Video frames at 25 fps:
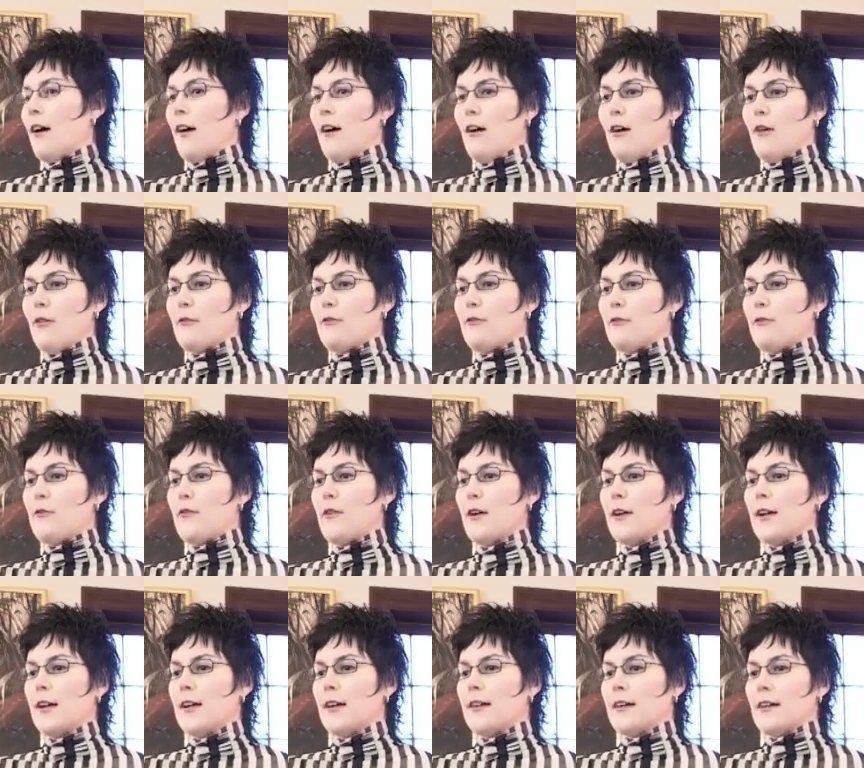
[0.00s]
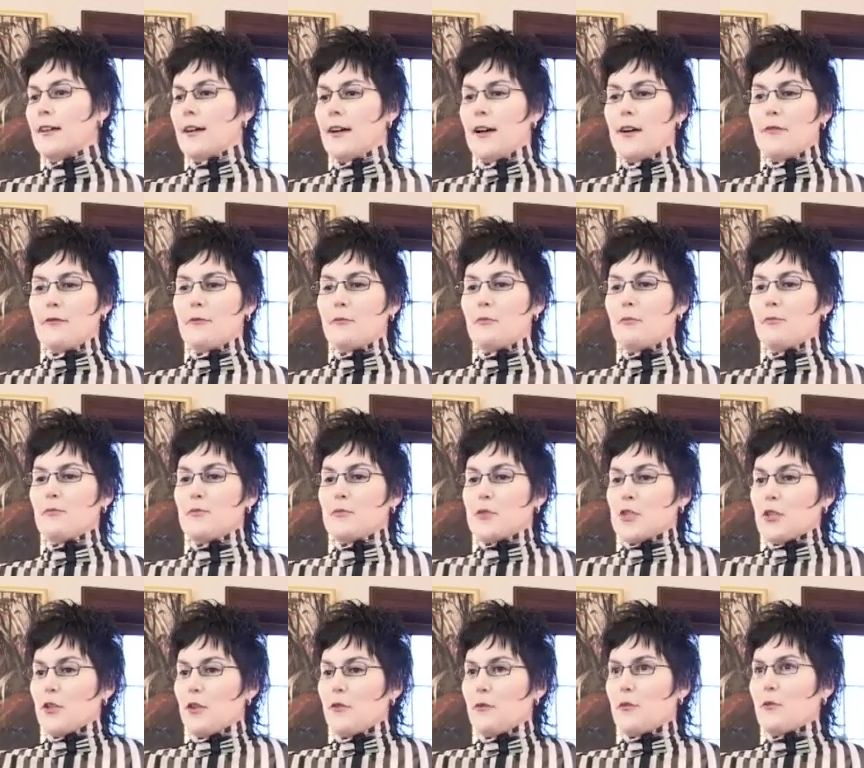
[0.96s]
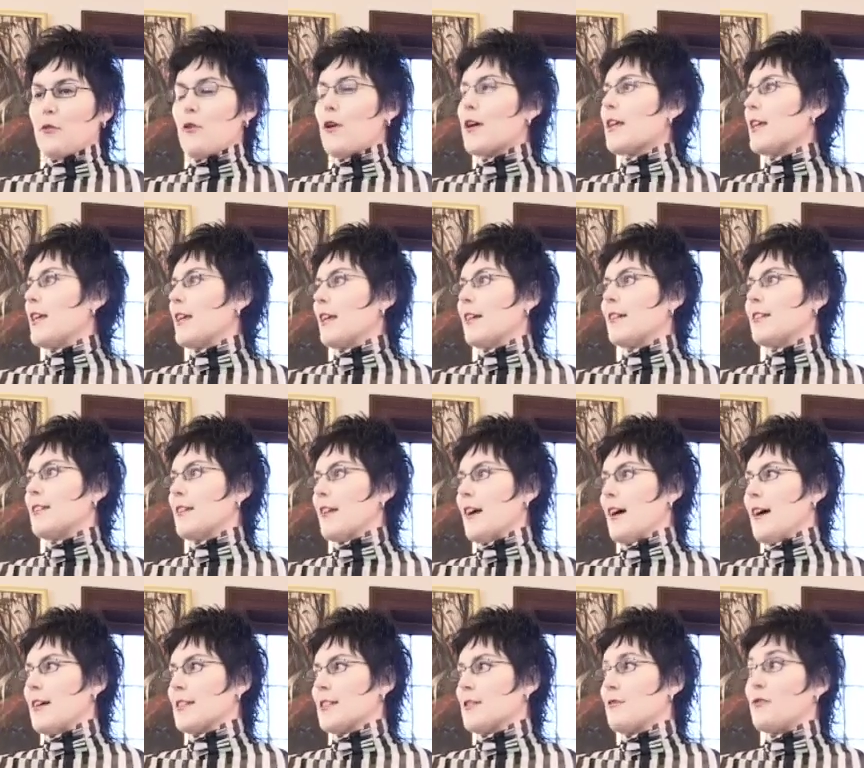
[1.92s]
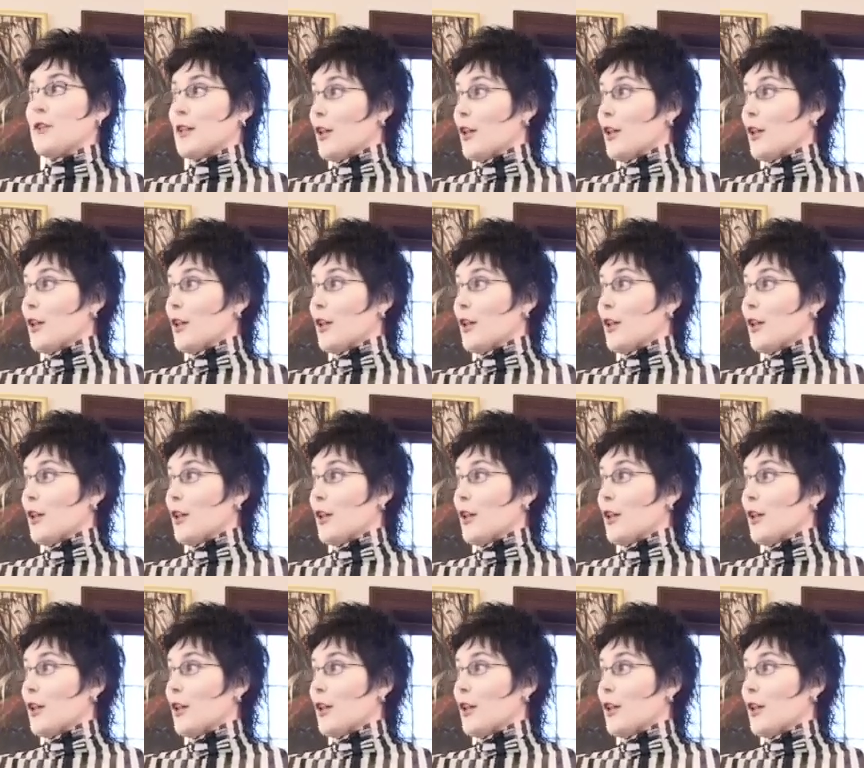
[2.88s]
of sort of working class